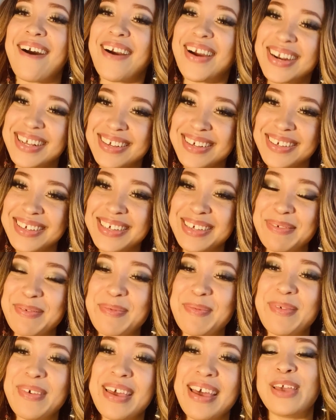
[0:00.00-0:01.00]
article
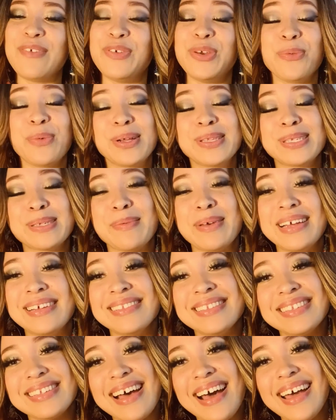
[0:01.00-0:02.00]
if you want some
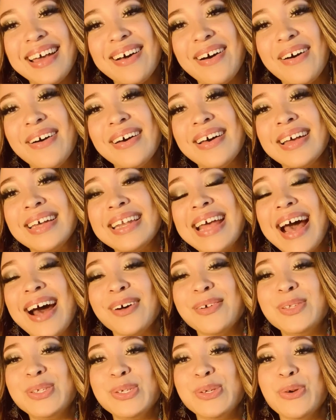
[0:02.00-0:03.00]
insight on
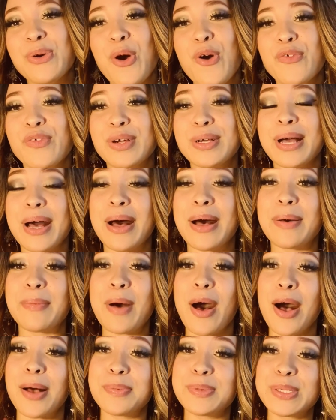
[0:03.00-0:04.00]
how to overcome
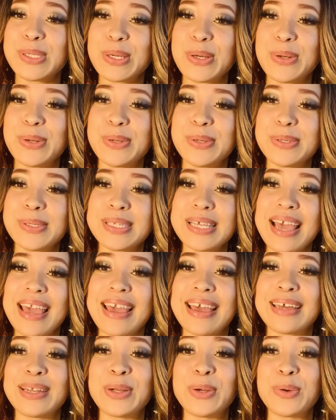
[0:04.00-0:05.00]
obstacles
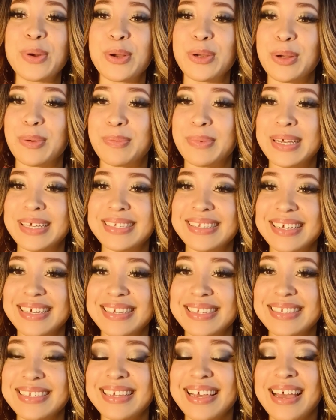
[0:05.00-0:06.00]
and grow your
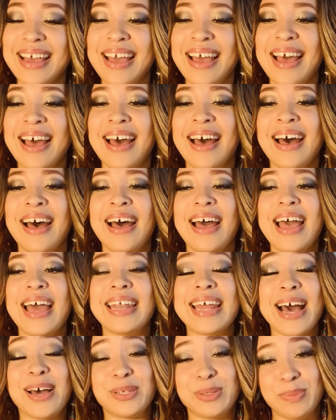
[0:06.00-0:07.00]
business and
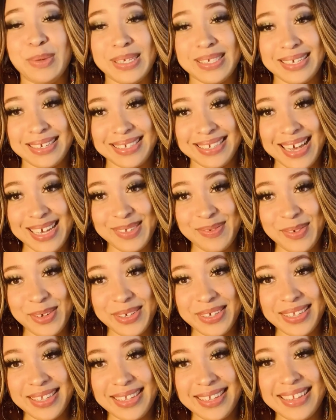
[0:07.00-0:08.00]
how to be
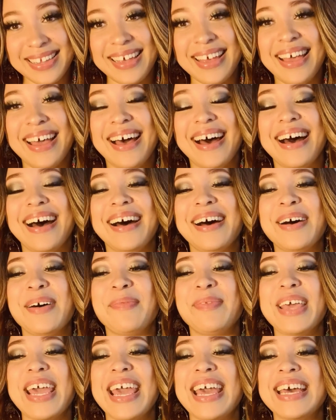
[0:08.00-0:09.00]
successful.
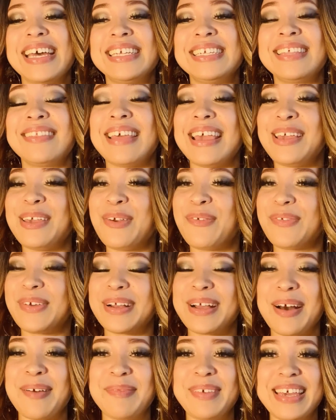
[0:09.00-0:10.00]
And thank you for
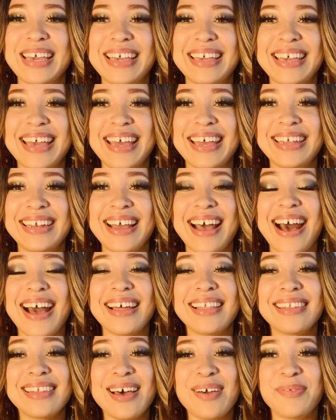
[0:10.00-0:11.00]
coming again. I
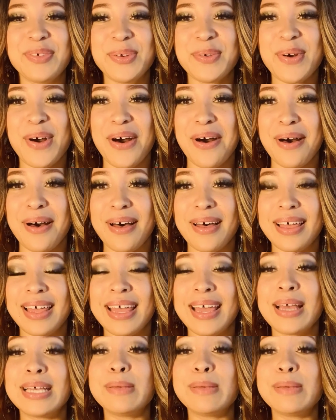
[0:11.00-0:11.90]
love you all.